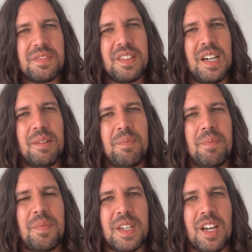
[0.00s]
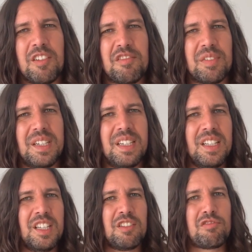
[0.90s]
the country
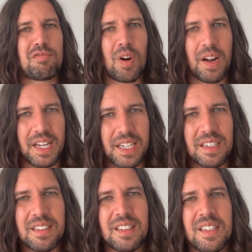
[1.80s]
trying